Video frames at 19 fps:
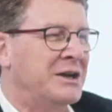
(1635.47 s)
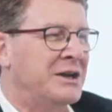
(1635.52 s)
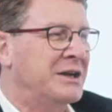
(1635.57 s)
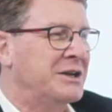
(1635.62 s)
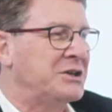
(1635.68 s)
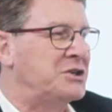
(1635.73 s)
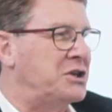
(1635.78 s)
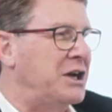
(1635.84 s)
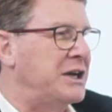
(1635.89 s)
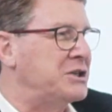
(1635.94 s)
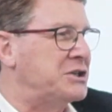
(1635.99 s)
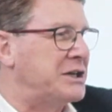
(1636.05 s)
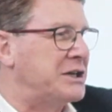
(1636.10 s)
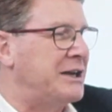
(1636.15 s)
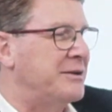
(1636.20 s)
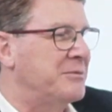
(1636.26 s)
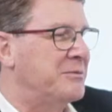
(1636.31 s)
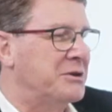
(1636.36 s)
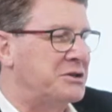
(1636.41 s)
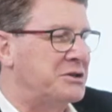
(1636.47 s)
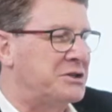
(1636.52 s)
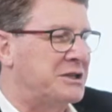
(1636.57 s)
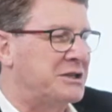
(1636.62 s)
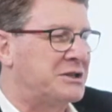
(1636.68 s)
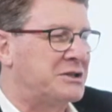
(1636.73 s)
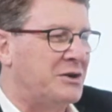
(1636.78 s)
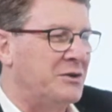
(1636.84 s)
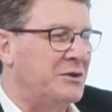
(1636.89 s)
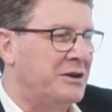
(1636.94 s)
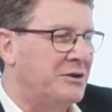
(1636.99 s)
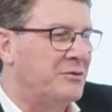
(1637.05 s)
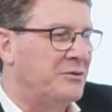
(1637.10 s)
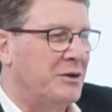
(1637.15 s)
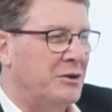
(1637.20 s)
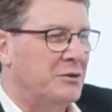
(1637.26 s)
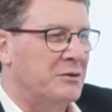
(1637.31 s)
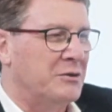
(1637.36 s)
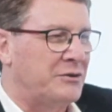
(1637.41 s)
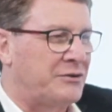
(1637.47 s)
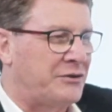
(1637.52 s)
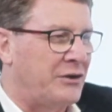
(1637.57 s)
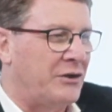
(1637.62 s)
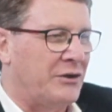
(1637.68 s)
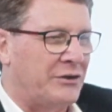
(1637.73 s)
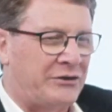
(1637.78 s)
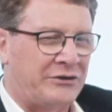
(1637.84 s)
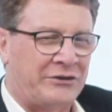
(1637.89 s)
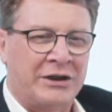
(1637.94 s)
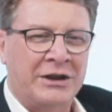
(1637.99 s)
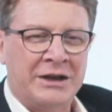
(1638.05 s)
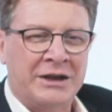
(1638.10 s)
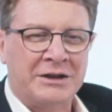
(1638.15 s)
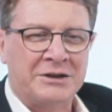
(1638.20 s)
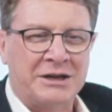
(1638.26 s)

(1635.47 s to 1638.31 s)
changed how much the toilet rolls cost,